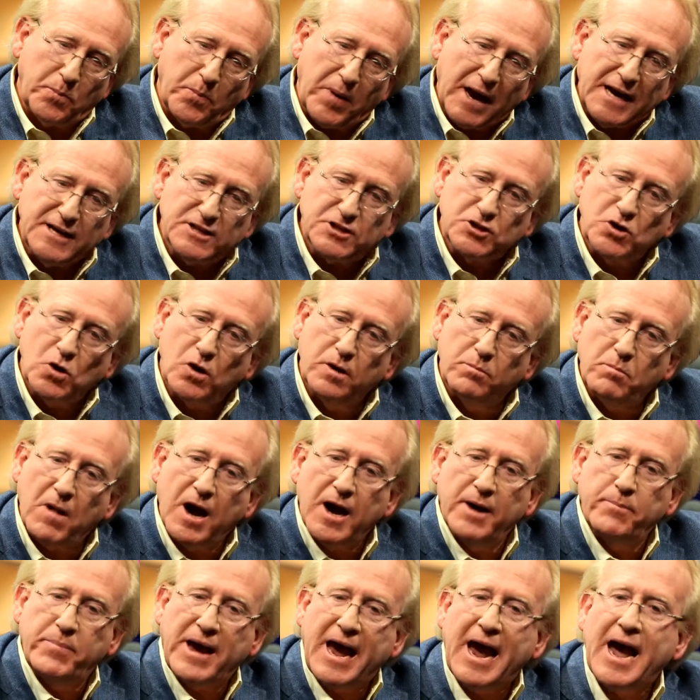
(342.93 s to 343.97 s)
based on
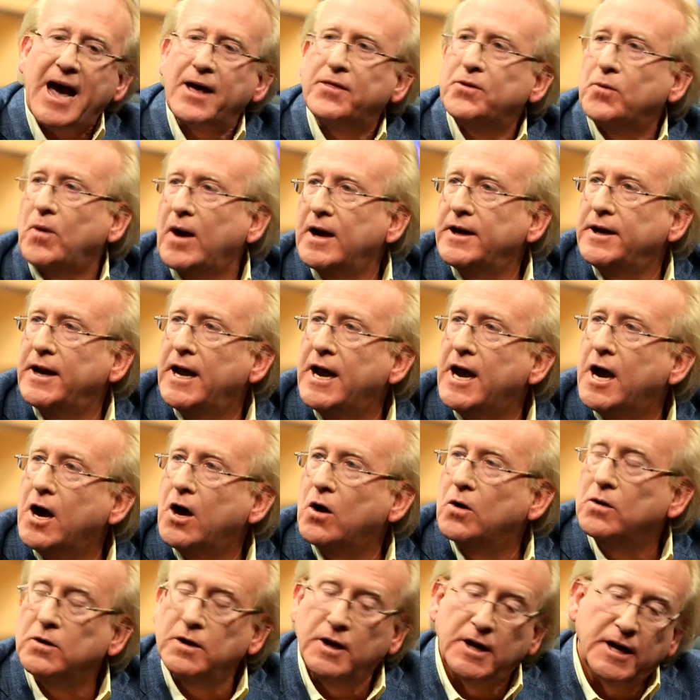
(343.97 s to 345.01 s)
my path right
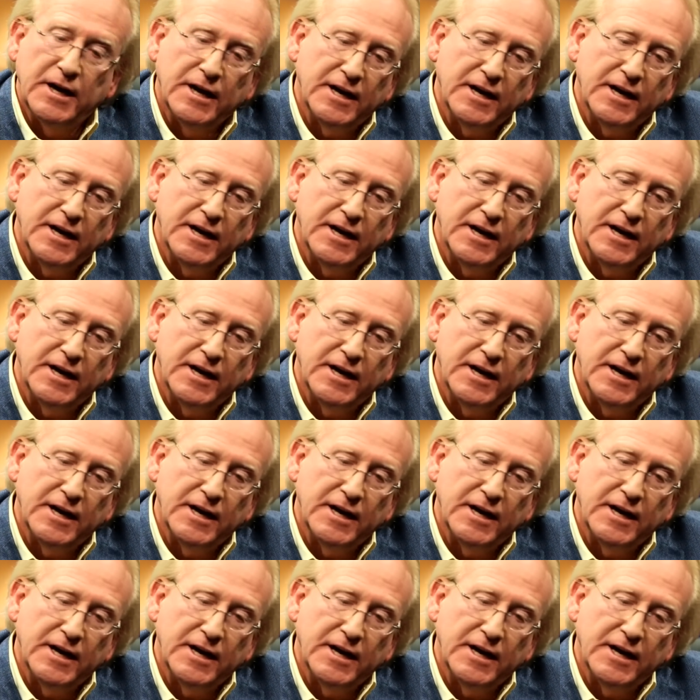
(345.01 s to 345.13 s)
now,